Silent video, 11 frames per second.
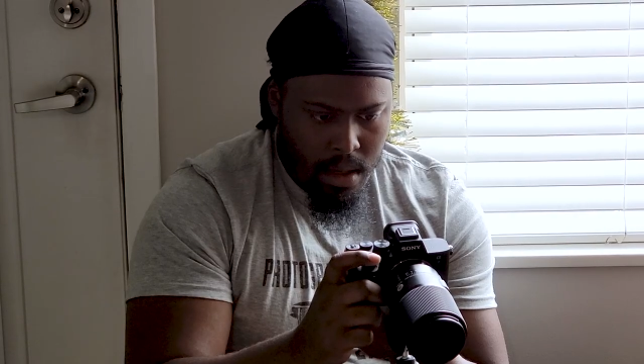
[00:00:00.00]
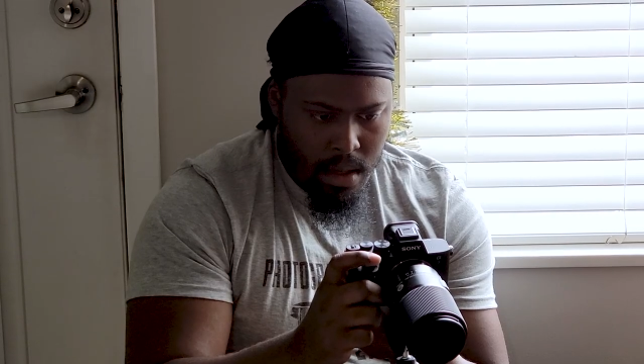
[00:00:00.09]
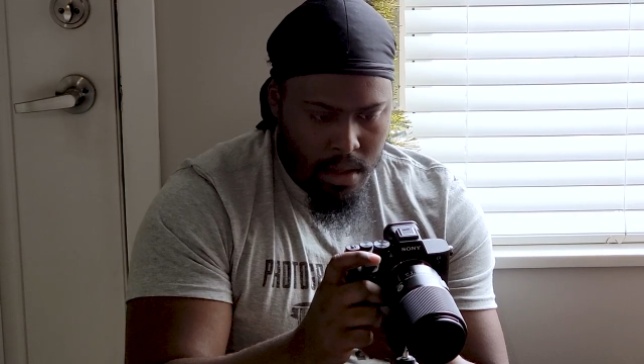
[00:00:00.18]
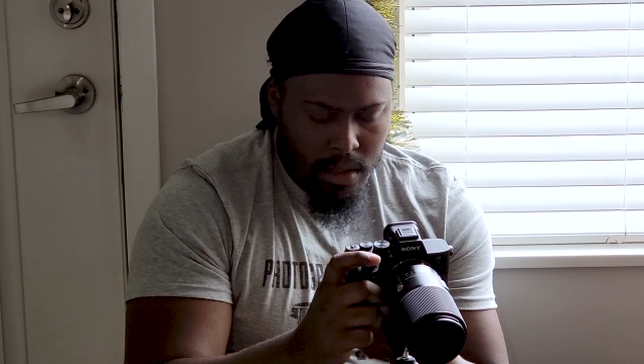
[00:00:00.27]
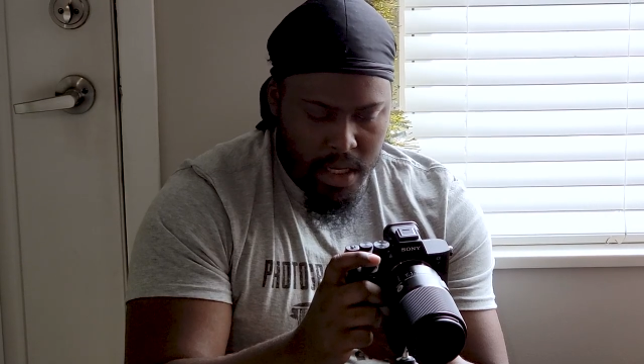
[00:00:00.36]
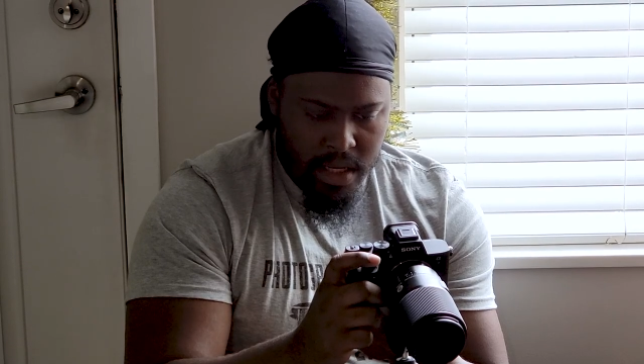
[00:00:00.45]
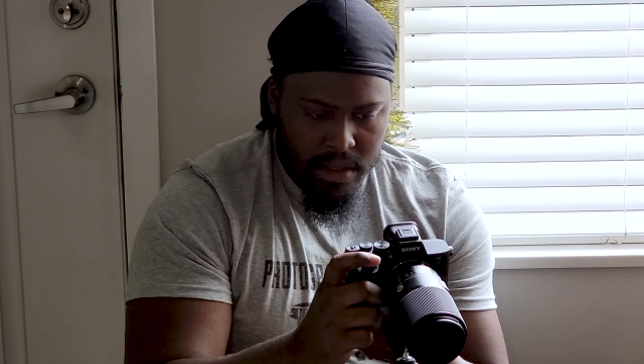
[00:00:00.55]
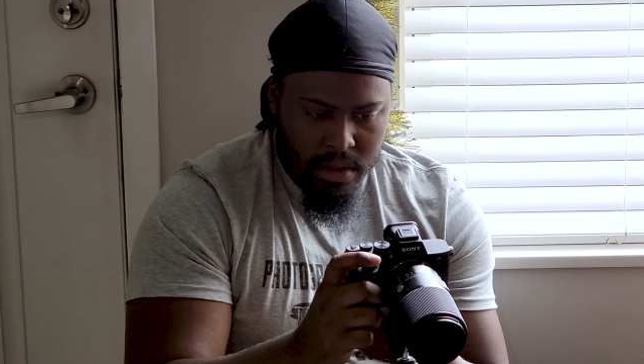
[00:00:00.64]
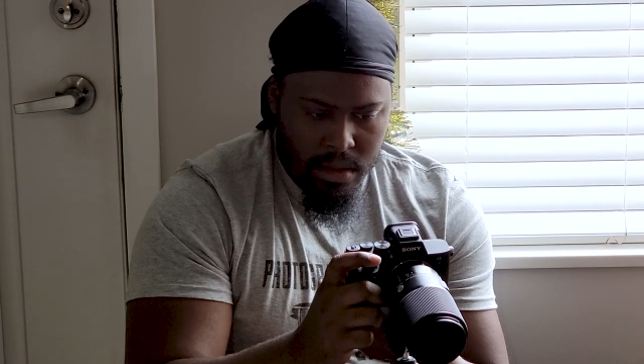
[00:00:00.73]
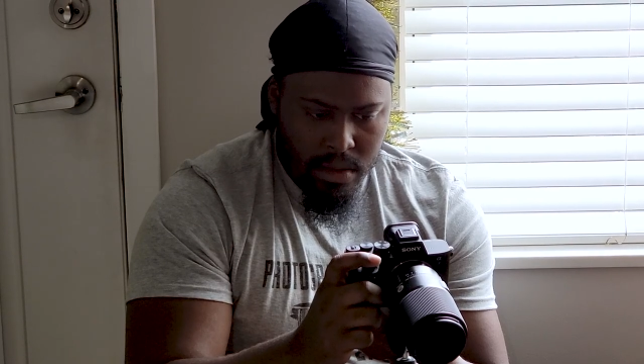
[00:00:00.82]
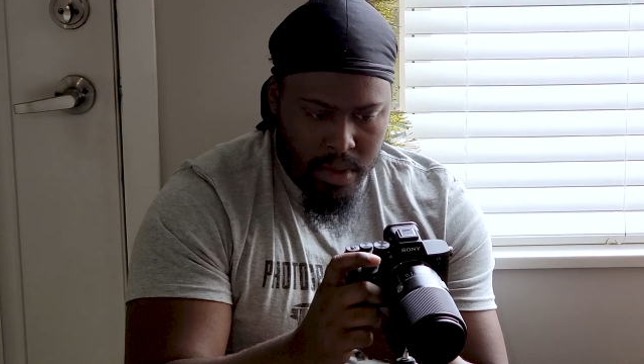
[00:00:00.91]
Okay,
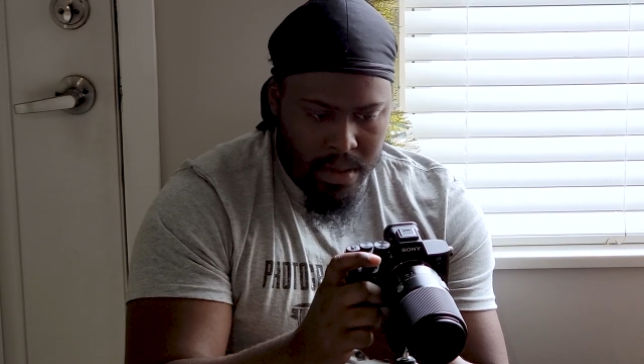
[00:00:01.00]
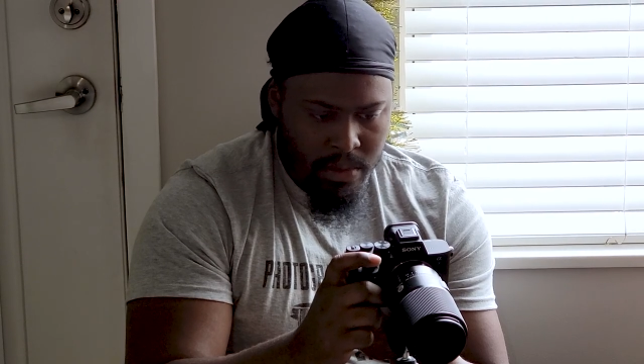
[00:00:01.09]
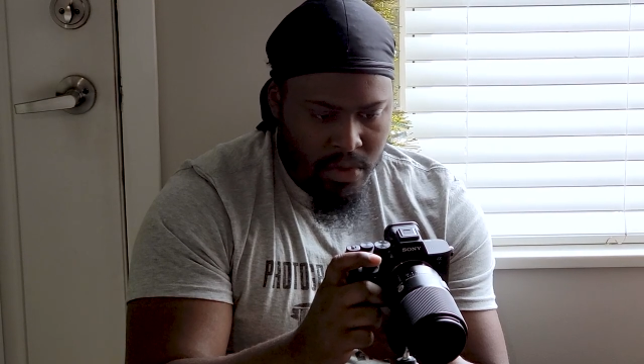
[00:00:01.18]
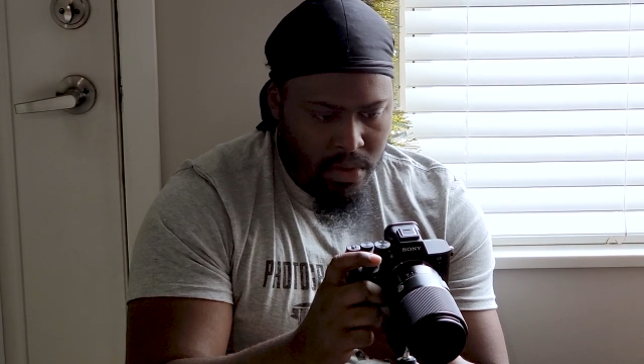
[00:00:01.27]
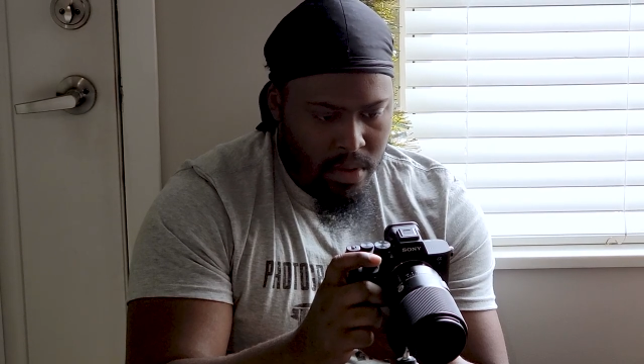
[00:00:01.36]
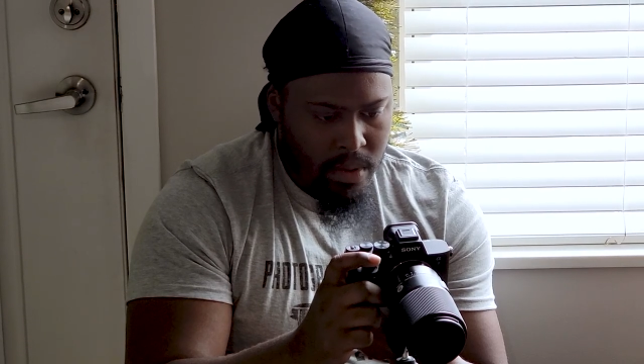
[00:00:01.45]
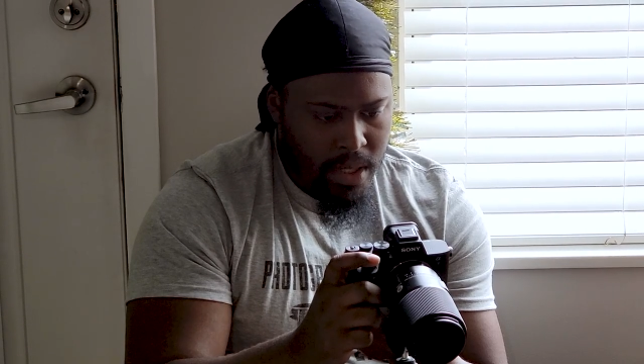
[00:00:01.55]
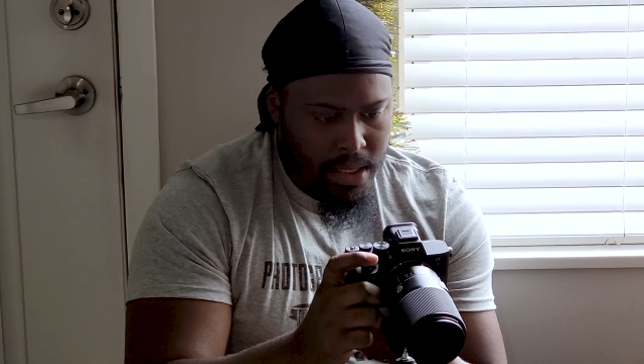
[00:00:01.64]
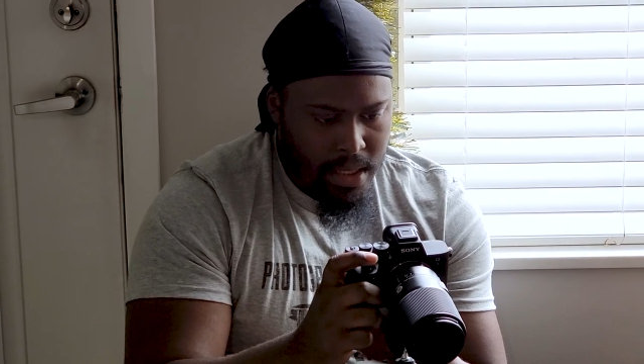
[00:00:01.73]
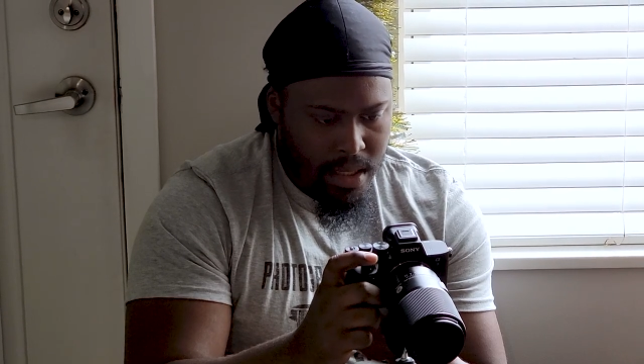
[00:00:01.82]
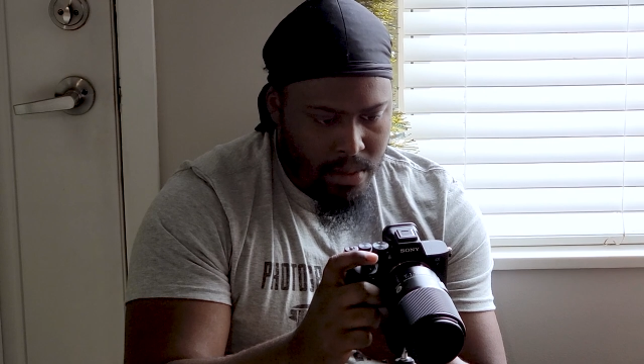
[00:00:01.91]
so what I'm doing right now,